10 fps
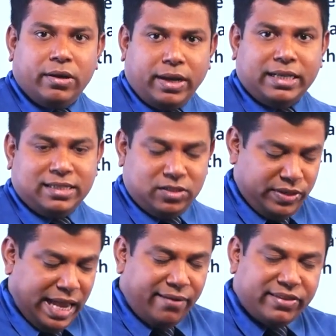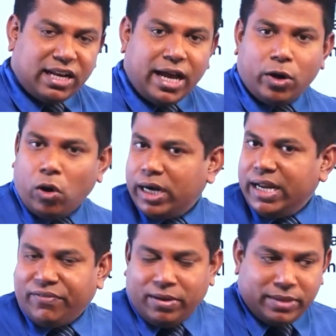Right, since we have that line already,
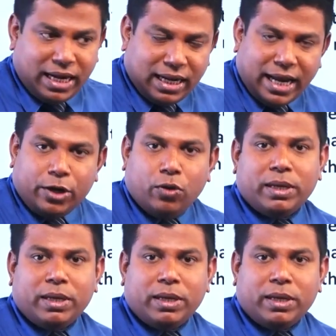from that line you